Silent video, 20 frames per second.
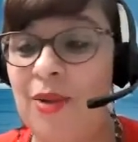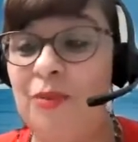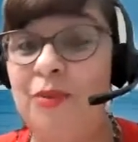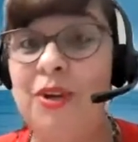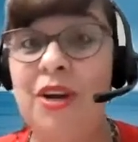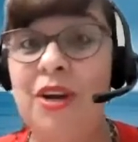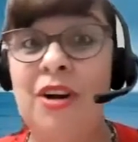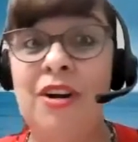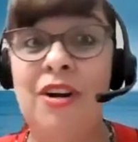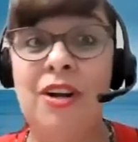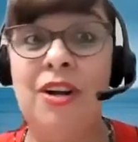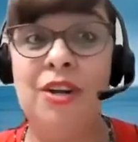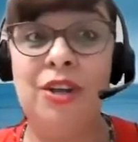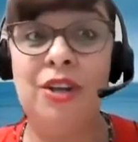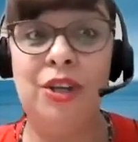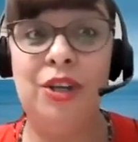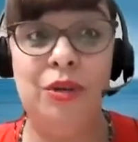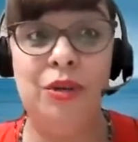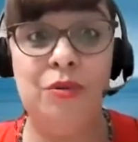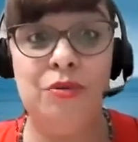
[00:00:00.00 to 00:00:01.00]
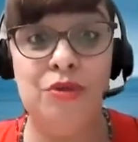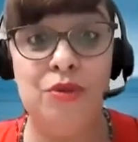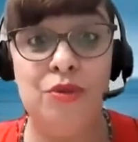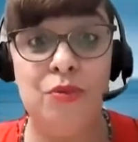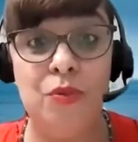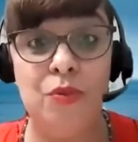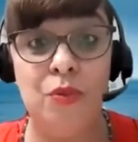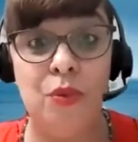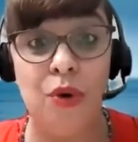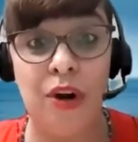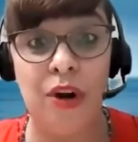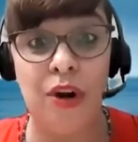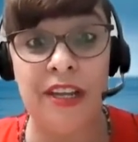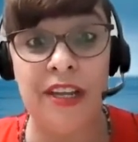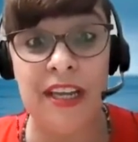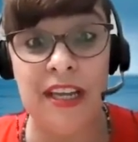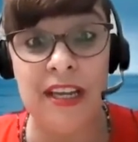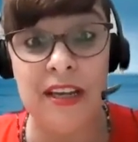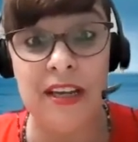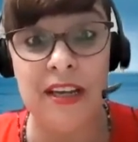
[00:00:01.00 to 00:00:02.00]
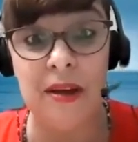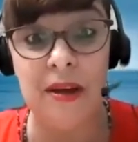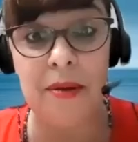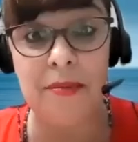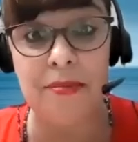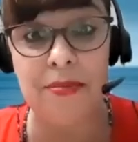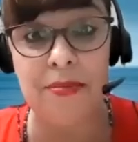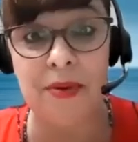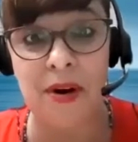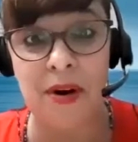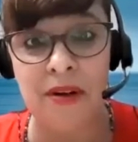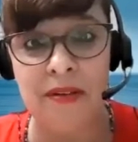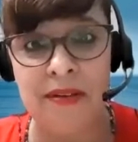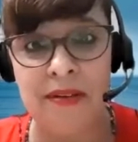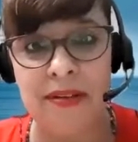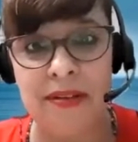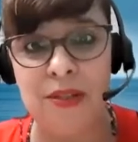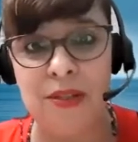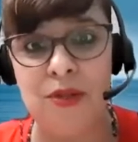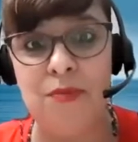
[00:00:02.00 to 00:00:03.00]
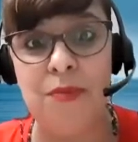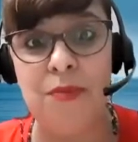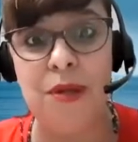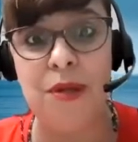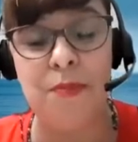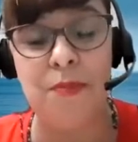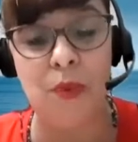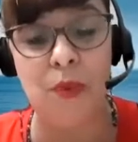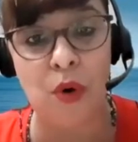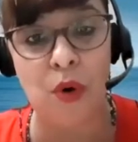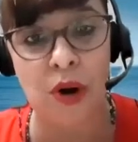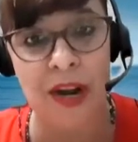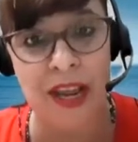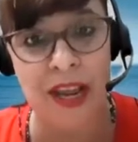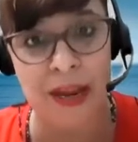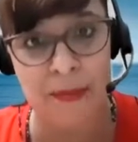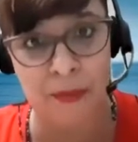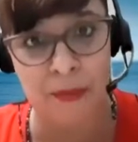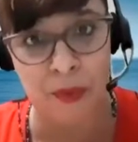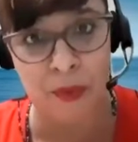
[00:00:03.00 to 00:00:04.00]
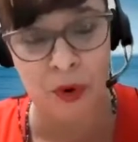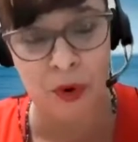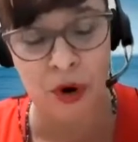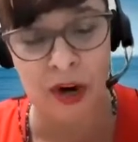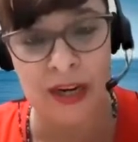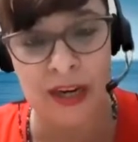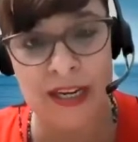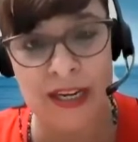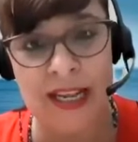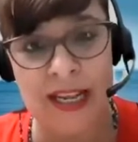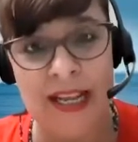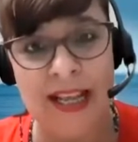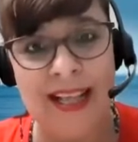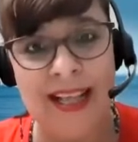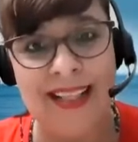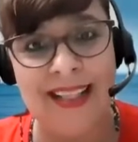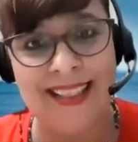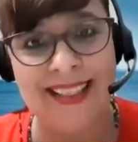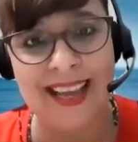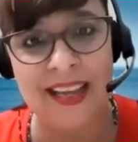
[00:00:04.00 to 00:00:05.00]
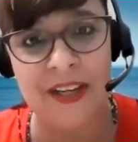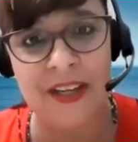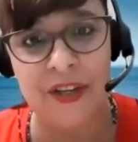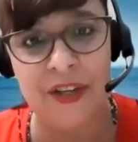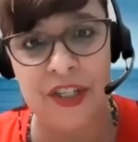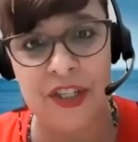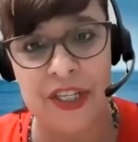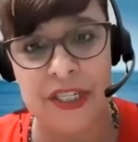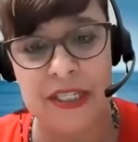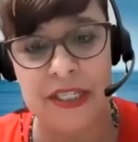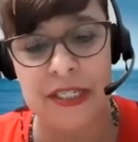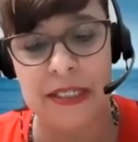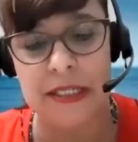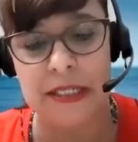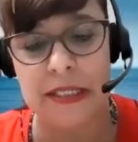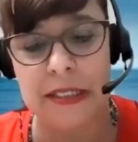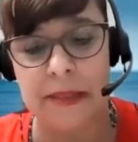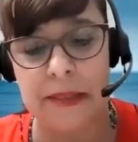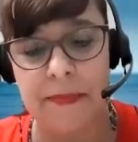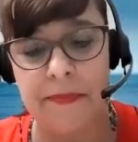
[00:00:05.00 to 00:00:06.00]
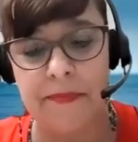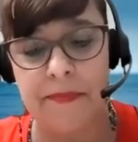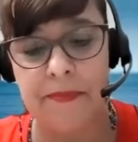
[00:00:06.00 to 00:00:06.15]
We are in a huge working progress to be more and more like Jesus.